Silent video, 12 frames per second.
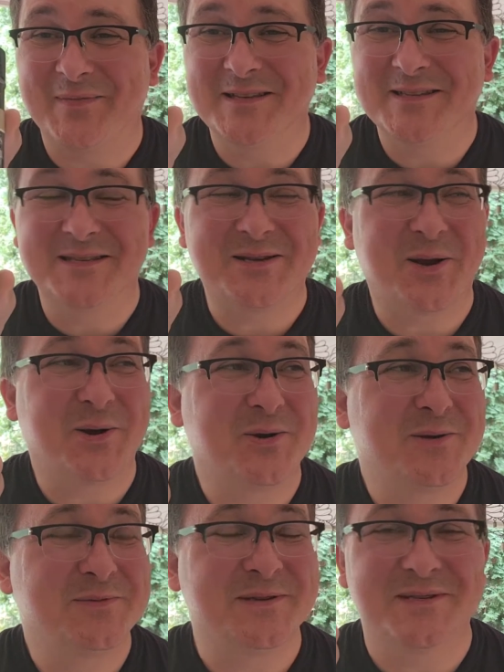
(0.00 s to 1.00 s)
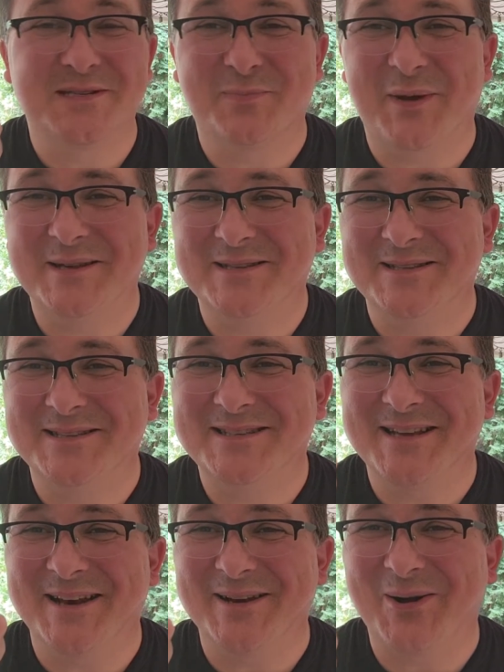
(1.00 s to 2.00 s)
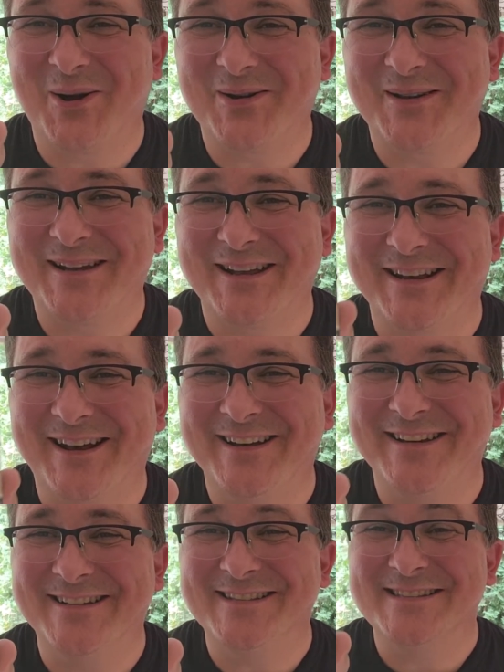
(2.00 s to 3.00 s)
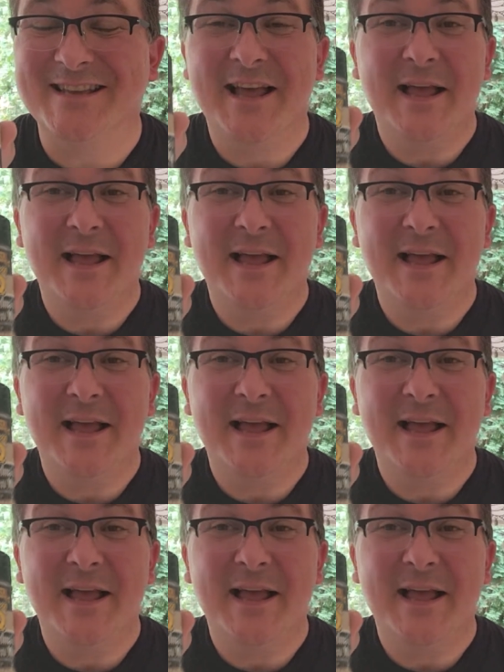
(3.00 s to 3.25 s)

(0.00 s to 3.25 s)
This is herbs and spices and garlic and onions,